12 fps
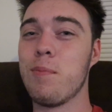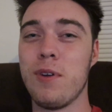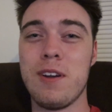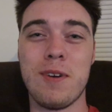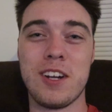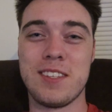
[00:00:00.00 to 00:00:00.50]

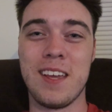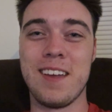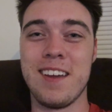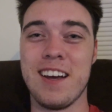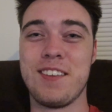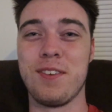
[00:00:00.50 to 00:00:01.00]
pretty much thank
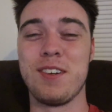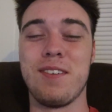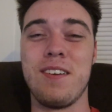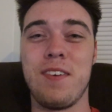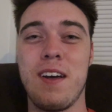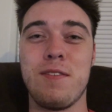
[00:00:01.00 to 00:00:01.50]
you guys for
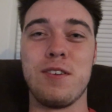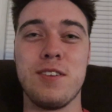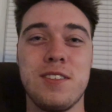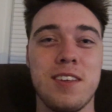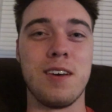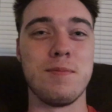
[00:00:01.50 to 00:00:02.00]

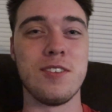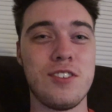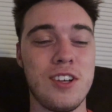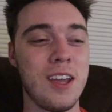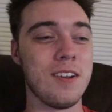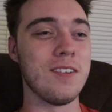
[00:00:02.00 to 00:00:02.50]
2,500 subs. This
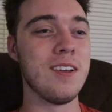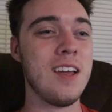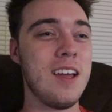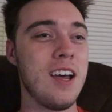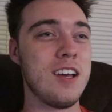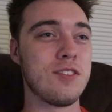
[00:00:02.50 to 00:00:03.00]
channel
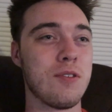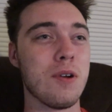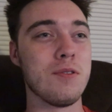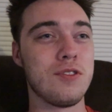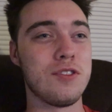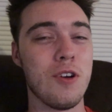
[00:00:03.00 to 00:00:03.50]
has
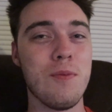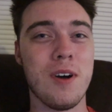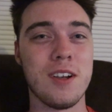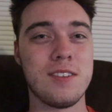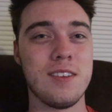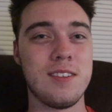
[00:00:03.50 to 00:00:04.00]
grown so
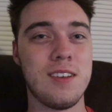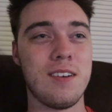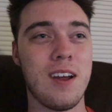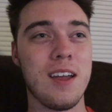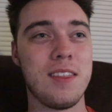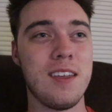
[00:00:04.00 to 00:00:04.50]
much this
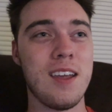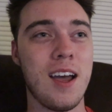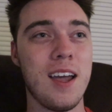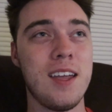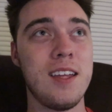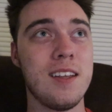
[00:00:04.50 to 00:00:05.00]
year. I think
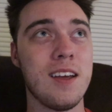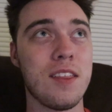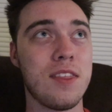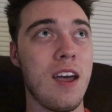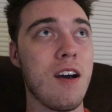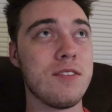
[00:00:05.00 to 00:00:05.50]
I hit
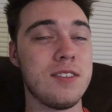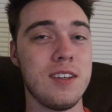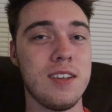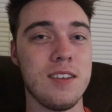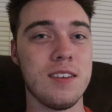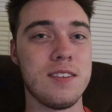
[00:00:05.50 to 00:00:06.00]
1,000
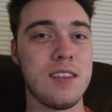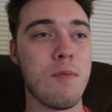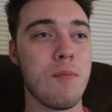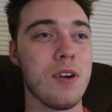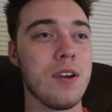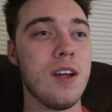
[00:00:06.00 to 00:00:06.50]
in
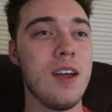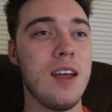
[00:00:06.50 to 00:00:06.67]
December.